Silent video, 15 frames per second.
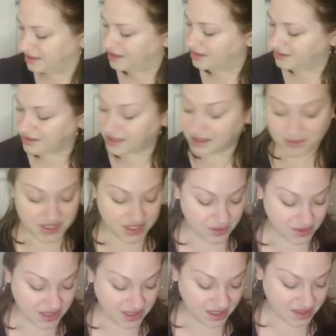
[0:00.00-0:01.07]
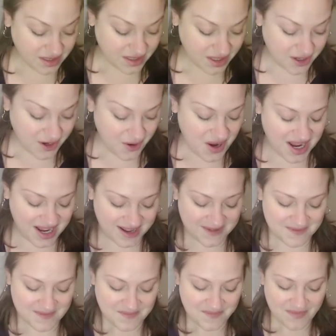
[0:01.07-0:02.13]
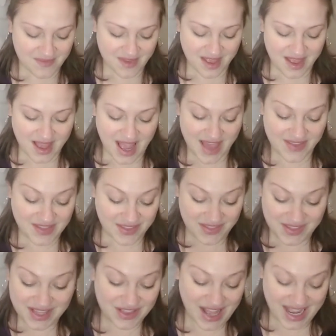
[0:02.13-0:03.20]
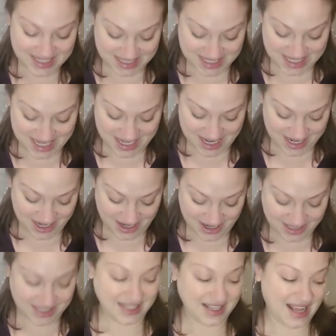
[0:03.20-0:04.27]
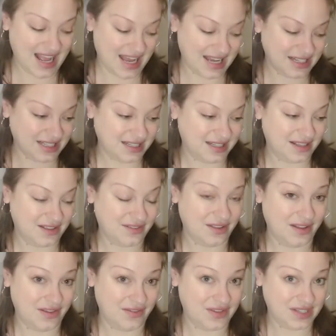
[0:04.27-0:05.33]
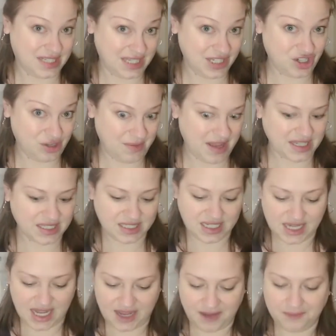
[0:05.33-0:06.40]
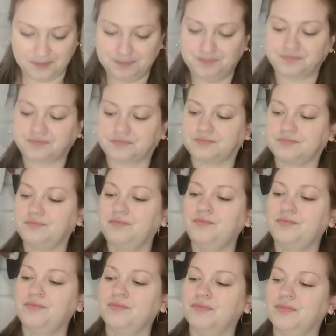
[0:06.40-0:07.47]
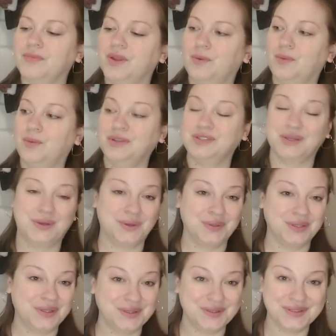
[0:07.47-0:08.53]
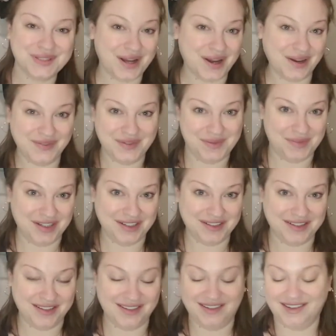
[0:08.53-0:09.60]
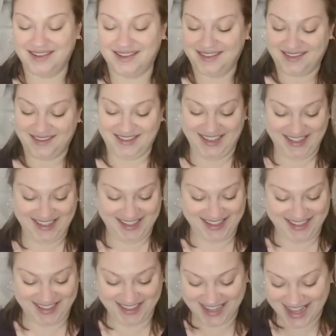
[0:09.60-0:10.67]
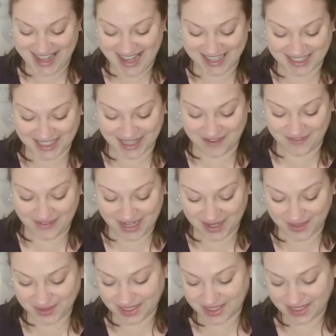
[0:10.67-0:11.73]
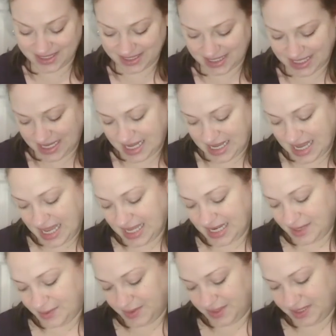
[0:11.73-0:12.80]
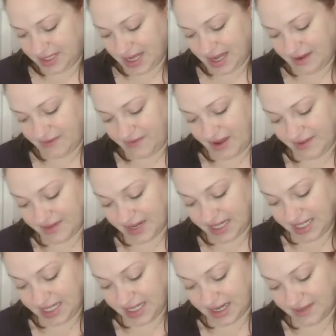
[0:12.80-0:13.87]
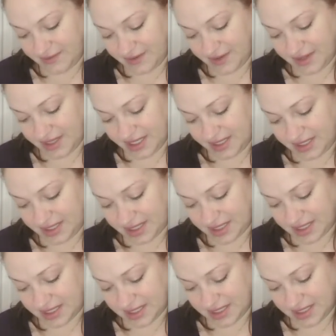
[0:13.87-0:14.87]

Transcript: Oh, it can be so intense, you know? And then the last thing I got at the TJ Maxx today was a Golden Girls coffee mug. It's 11 ounces, and it was $5.99 for this.